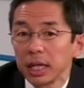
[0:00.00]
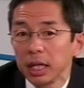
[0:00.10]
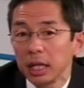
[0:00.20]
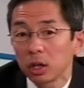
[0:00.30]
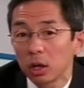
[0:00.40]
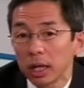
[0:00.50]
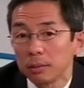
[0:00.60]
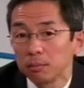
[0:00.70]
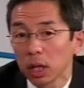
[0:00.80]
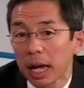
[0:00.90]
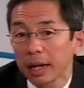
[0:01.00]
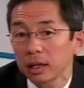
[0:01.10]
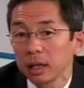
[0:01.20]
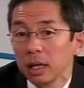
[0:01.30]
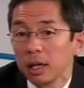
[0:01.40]
here in
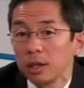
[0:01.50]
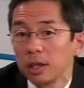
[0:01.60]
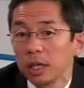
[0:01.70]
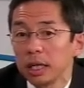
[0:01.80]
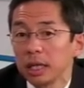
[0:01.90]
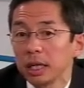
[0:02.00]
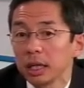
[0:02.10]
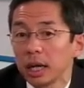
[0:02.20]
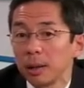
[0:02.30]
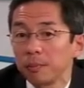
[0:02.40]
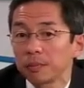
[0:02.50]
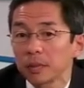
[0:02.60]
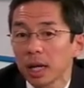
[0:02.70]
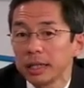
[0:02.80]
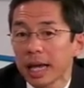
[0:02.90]
black the
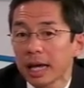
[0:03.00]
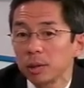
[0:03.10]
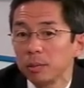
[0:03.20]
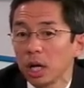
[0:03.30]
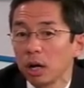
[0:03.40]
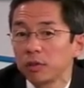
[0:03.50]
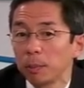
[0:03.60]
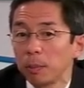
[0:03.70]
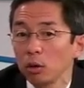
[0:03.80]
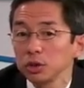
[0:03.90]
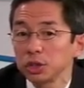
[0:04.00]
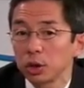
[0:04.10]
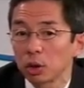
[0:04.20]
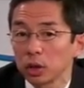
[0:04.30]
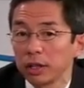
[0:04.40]
anatomy of the
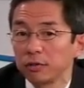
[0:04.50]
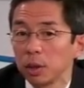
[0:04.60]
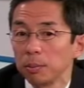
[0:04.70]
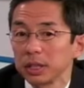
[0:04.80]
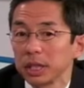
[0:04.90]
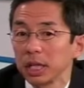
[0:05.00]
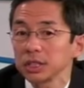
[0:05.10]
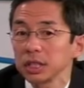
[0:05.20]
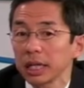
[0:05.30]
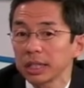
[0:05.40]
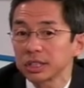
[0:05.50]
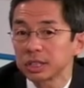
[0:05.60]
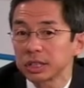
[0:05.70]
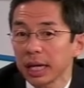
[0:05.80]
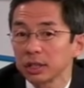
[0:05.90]
posterior leaflet, but does not
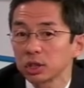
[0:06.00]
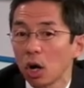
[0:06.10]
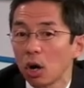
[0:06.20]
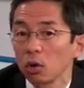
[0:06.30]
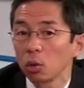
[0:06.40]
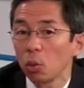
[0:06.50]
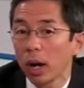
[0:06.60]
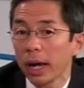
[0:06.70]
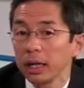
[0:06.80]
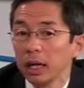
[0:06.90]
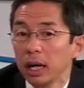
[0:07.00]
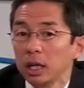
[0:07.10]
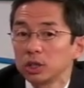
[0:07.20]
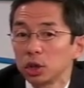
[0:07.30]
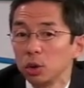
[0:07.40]
extend all the way
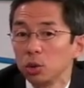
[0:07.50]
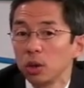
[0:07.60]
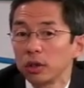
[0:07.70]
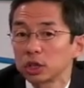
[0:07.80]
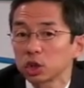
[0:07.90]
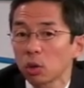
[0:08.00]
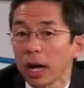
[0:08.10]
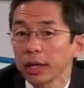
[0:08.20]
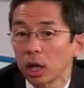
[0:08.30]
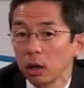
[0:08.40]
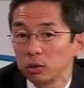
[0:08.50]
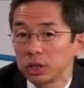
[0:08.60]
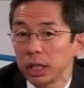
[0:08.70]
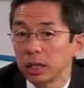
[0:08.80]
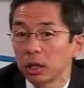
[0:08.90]
to the trigones
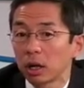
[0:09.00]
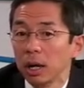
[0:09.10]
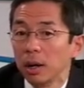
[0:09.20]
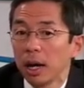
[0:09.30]
here